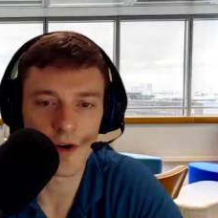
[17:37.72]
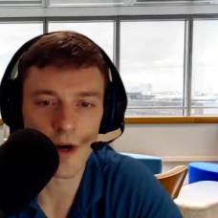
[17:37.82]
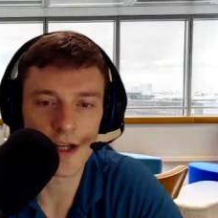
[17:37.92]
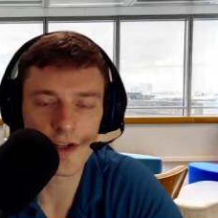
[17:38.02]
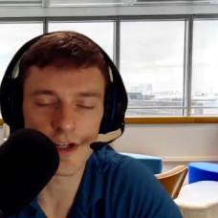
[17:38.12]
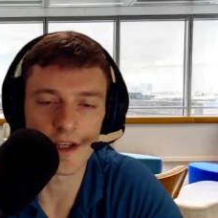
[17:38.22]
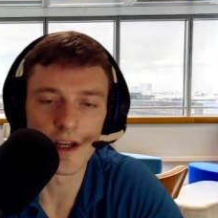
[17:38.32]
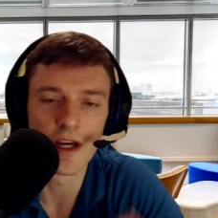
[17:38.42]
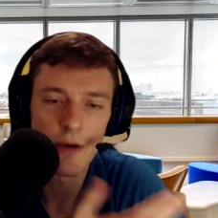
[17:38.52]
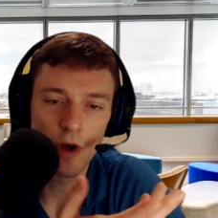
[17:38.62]
question.
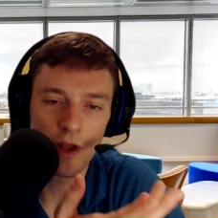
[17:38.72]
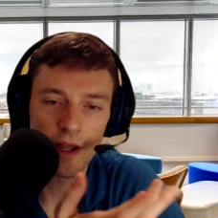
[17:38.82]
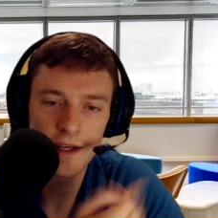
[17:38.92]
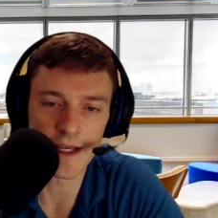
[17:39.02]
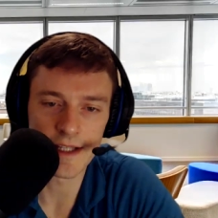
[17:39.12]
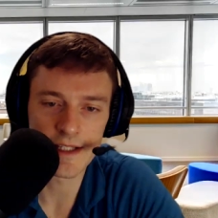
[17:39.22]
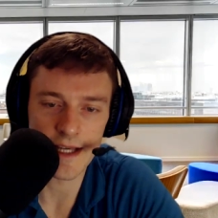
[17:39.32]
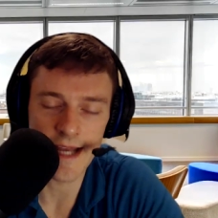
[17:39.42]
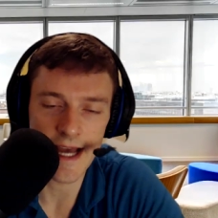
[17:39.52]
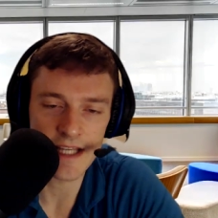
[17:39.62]
Well, and
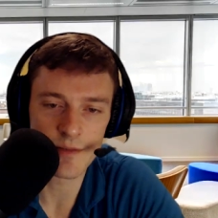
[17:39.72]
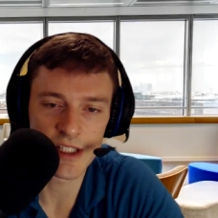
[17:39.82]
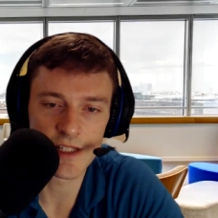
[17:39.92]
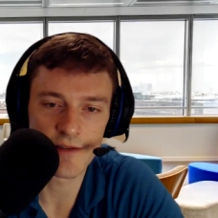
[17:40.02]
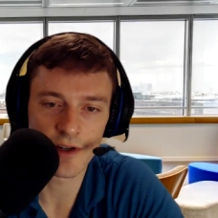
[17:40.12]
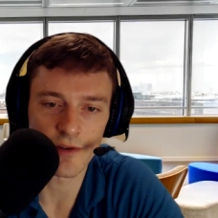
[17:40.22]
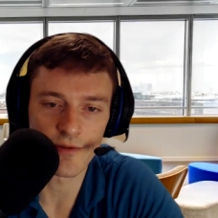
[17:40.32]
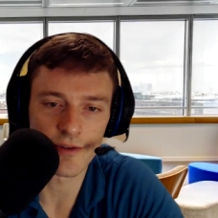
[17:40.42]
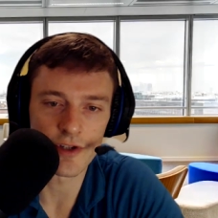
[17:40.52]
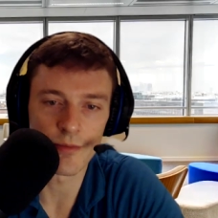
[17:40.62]
it has to be difficult
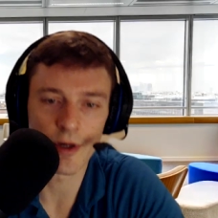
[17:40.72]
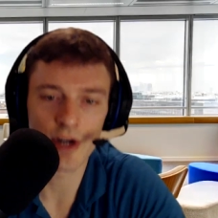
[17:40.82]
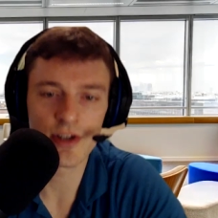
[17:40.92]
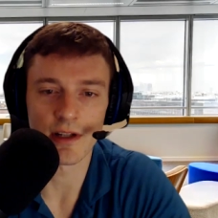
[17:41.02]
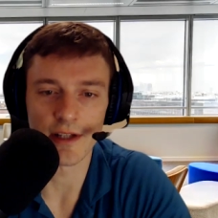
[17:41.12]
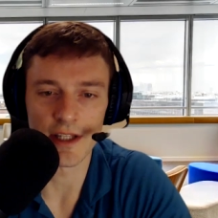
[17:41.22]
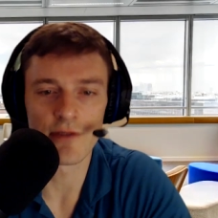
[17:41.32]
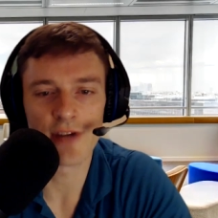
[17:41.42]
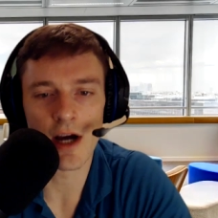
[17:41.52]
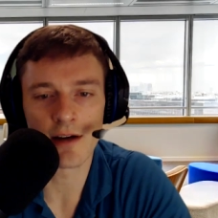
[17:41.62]
for you personally.
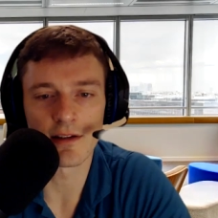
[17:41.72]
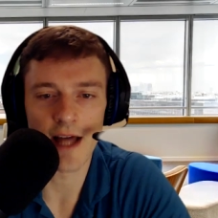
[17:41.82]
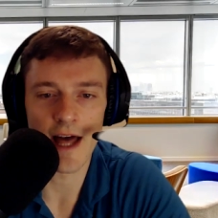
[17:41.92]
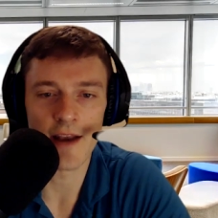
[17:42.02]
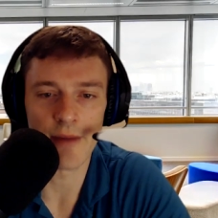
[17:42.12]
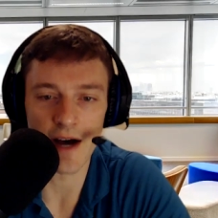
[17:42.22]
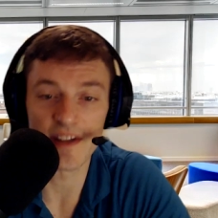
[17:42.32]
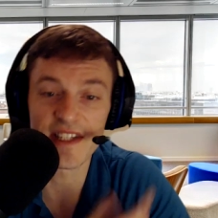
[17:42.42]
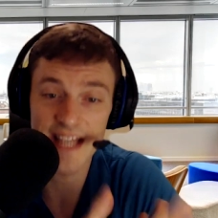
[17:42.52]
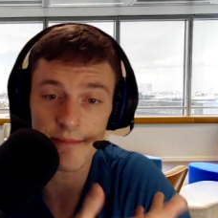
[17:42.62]
You've talked a lot
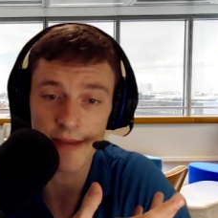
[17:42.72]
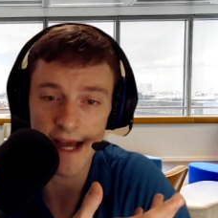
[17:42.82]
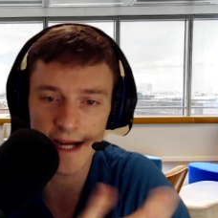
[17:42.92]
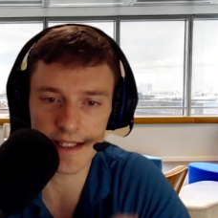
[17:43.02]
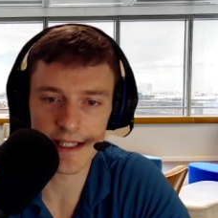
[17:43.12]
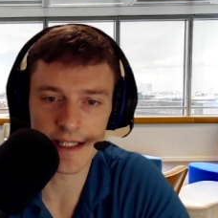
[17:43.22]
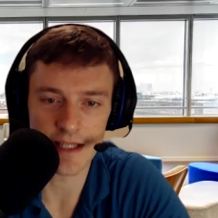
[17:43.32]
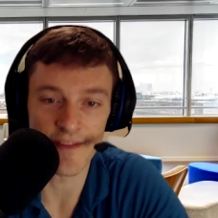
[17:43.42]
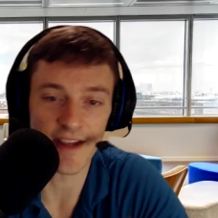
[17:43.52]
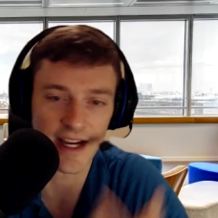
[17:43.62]
about setbacks
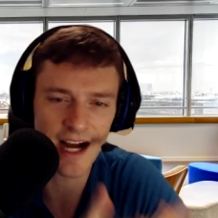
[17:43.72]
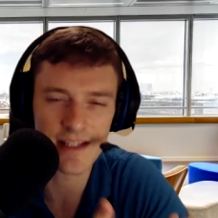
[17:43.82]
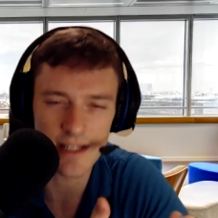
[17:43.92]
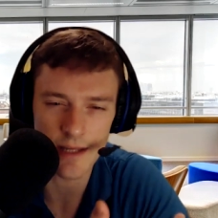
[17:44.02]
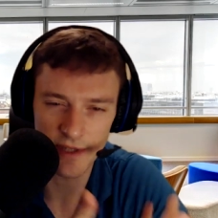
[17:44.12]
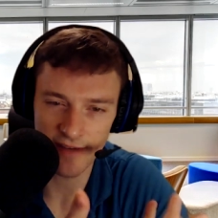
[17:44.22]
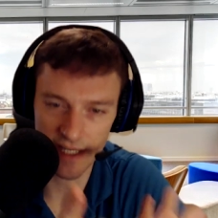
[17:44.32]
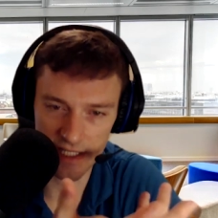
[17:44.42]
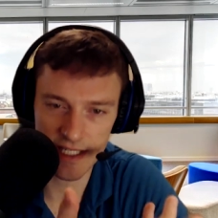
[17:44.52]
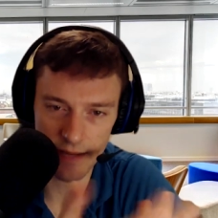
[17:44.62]
and the concept of
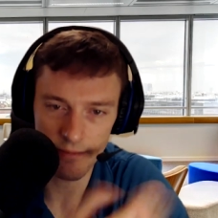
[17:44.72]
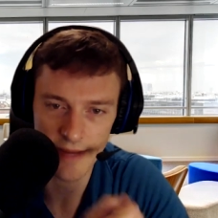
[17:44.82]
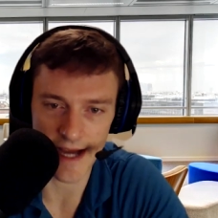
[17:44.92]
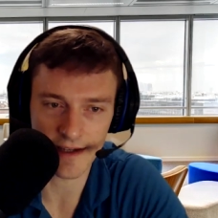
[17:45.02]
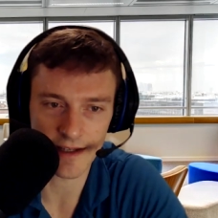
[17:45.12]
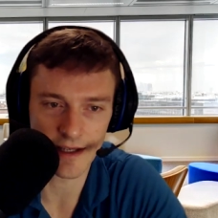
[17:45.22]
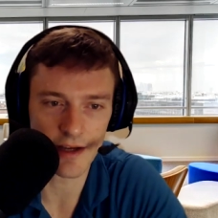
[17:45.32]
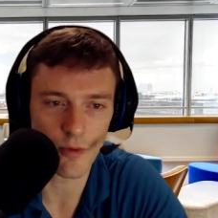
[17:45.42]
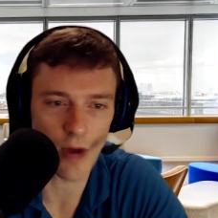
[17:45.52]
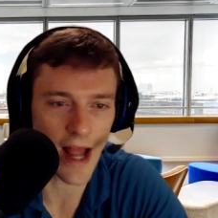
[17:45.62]
a setback.
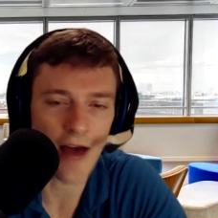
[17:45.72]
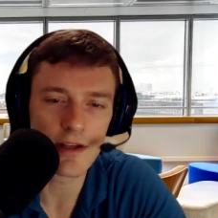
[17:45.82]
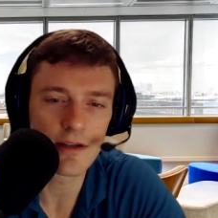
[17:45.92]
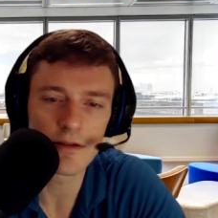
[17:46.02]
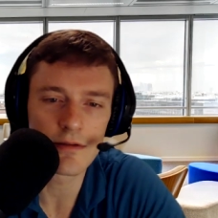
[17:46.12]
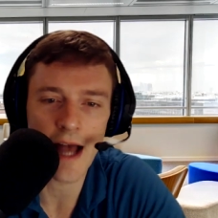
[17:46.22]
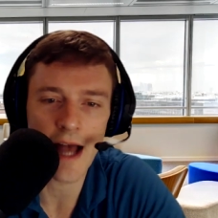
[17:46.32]
How do you